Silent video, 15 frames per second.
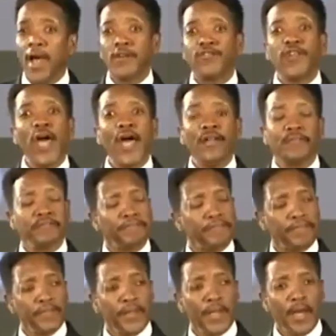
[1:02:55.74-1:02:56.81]
and said
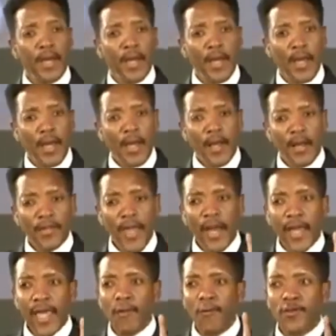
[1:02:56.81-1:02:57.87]

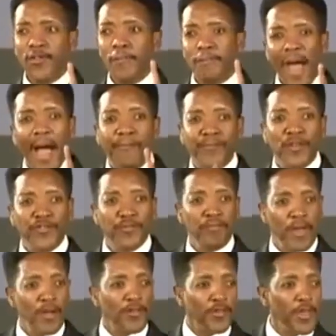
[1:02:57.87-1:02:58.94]
that he was a Baptist
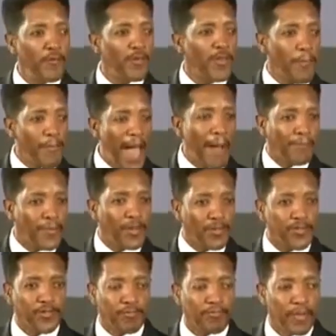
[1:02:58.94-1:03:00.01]
minister. He was a
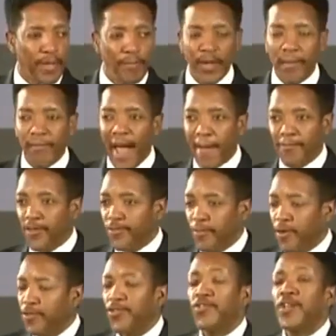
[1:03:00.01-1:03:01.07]
Baptist, and he'd been a Baptist
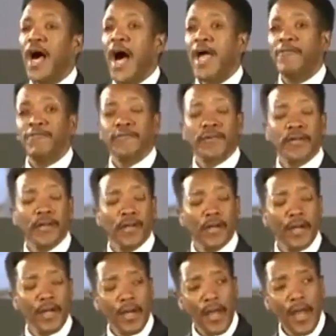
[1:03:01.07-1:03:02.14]
most of his life.
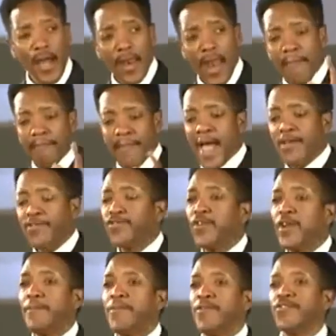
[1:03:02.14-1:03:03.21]
And that man
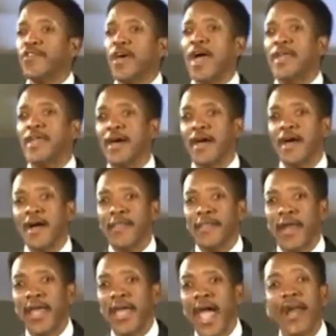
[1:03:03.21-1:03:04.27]
stood up and said
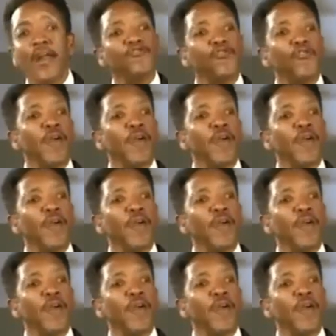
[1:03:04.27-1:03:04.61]
that he had a